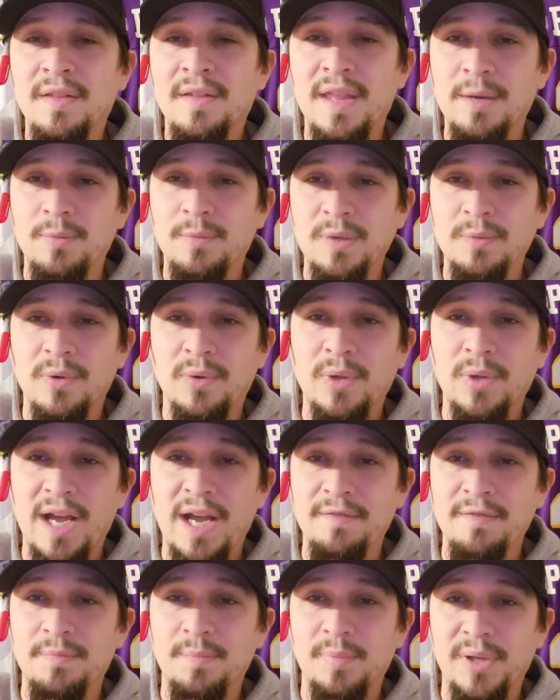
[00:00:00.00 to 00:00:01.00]
that we will
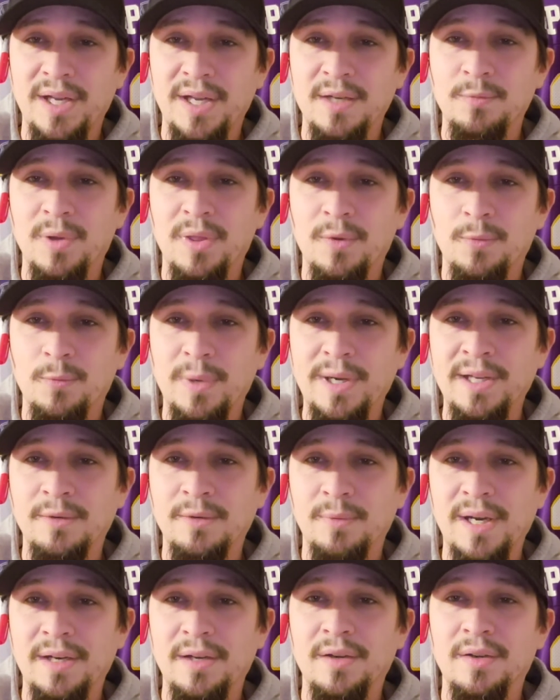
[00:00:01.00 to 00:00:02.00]
have played with a winning
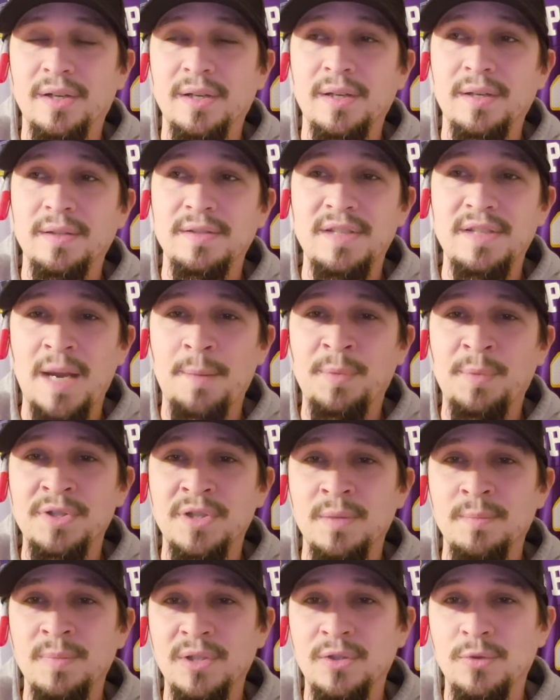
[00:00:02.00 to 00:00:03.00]
record. And
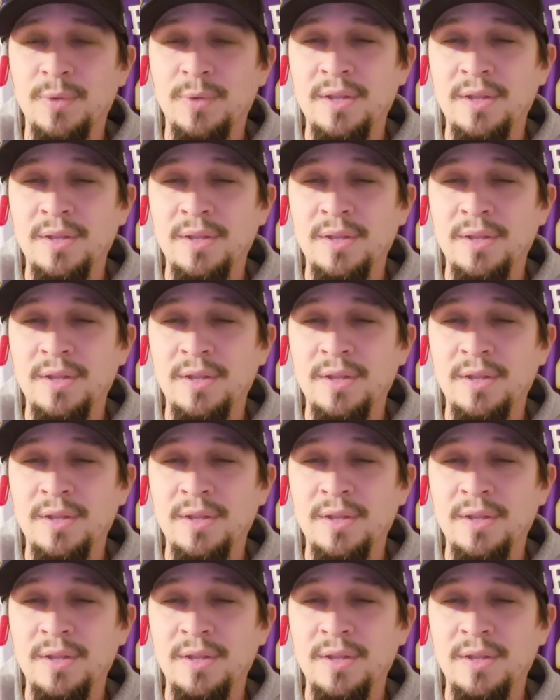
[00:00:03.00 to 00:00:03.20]
sandwiched in between